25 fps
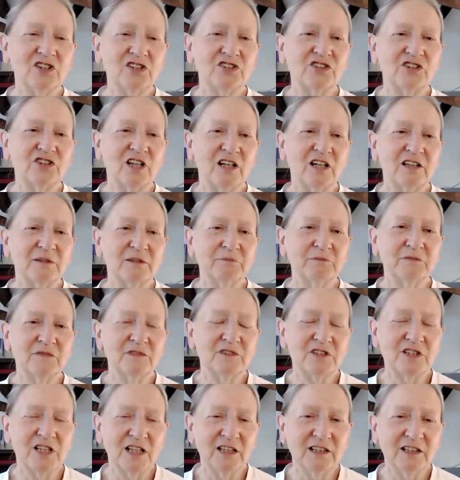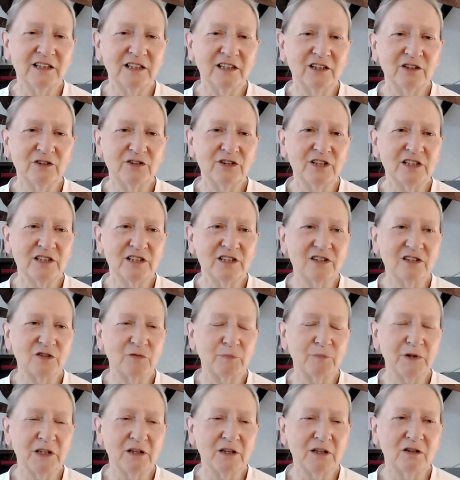I'm telling you this
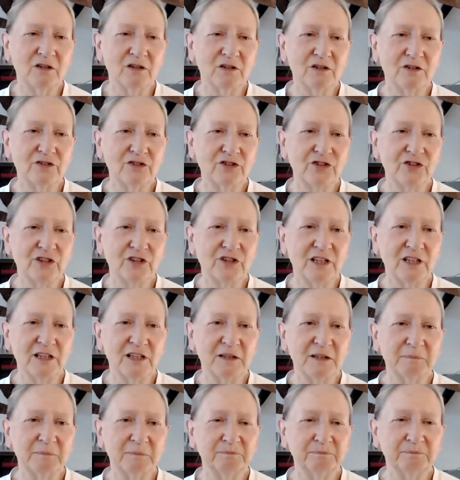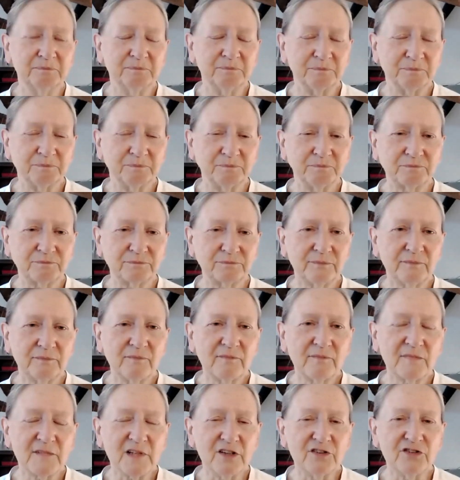because
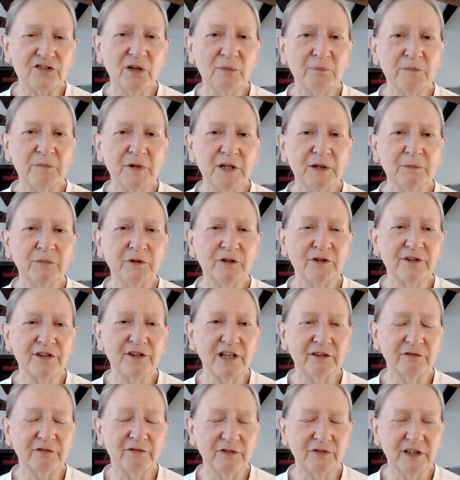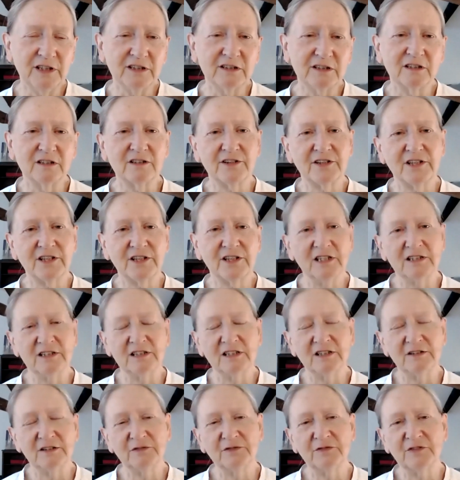some people, they feel that
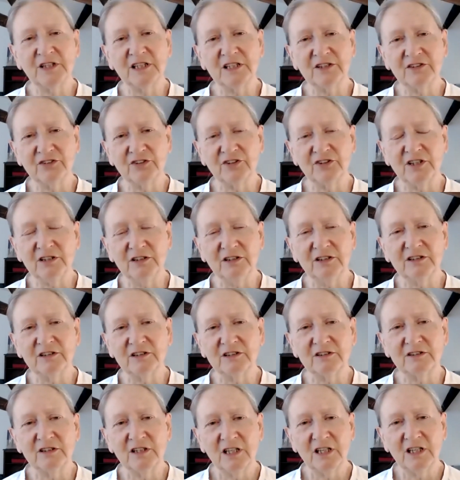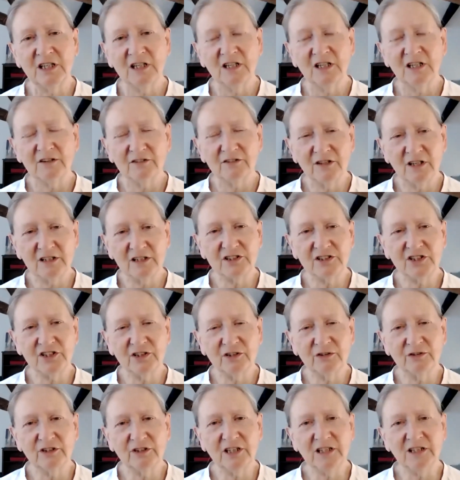if a senior Raj
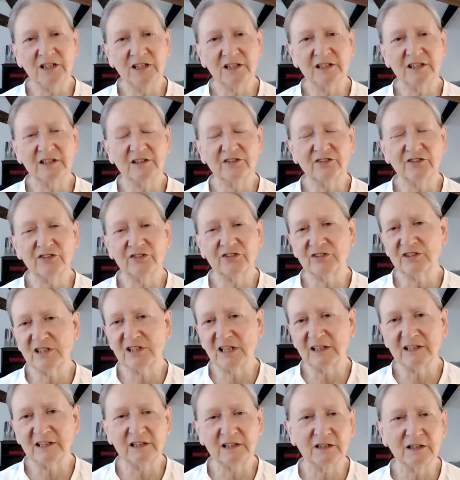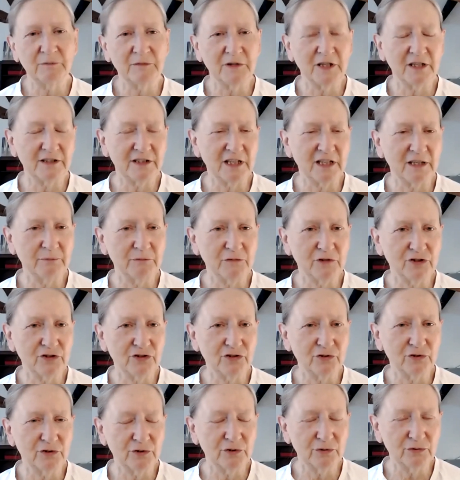Yogi is telling them that they
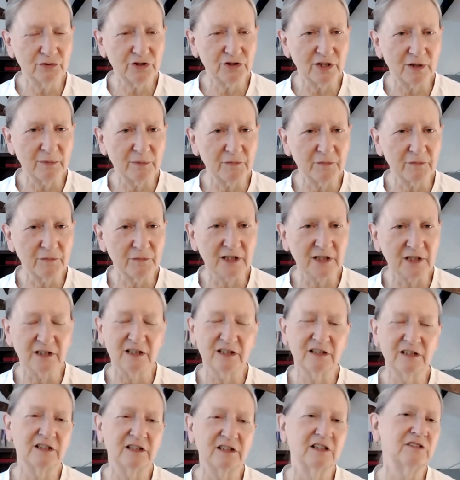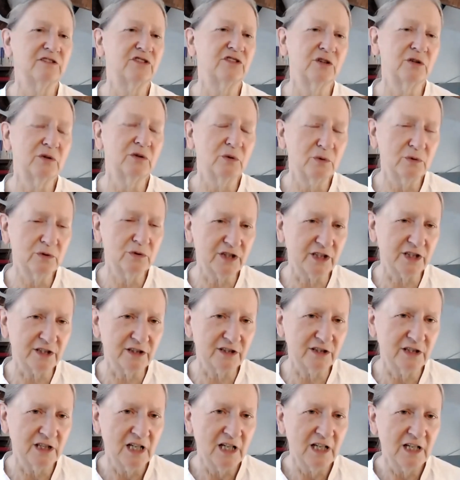must do something, it's an
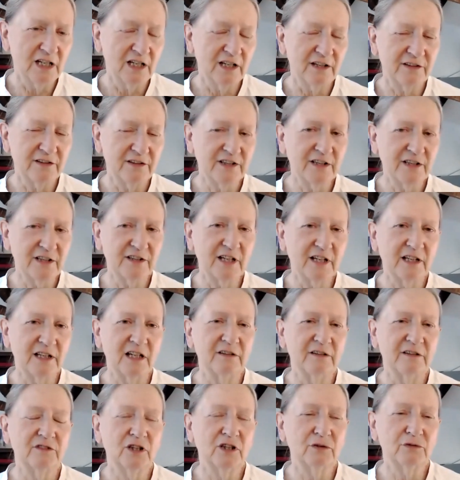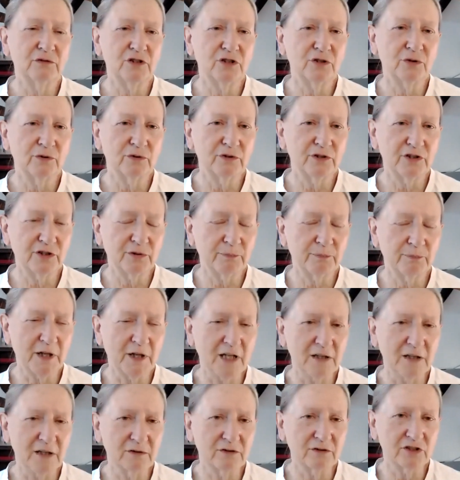order that they have no choice
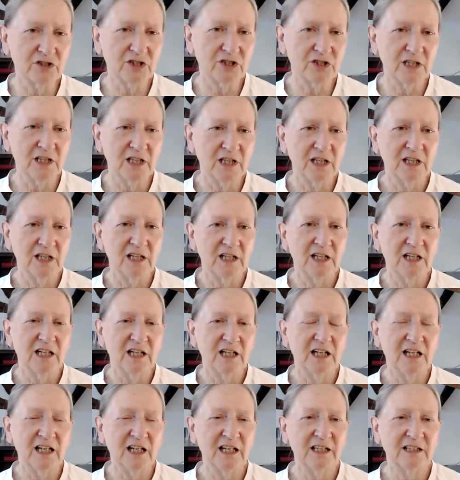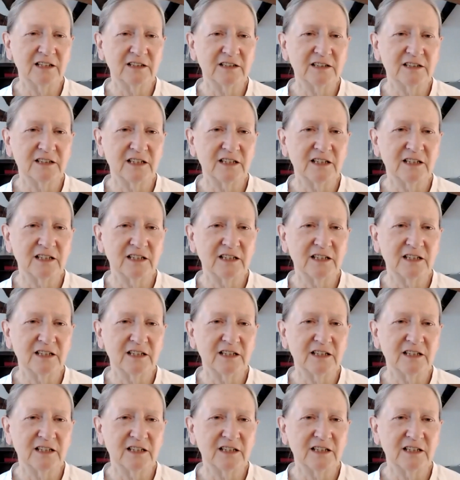about. And